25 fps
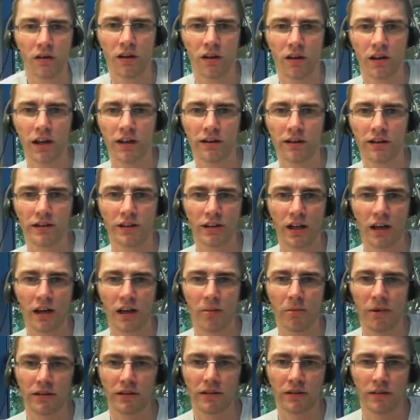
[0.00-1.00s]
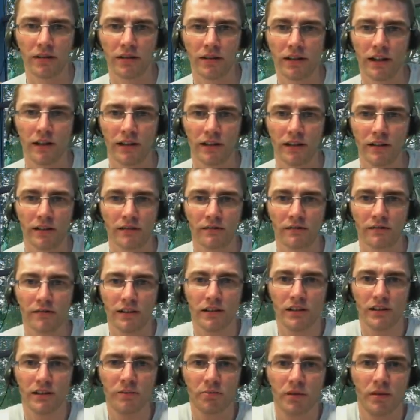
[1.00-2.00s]
How did you go about doing that? That's really
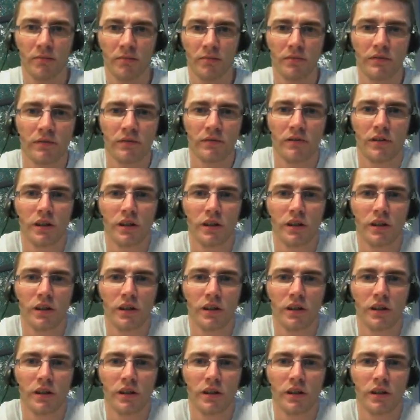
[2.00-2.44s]
inspiring me.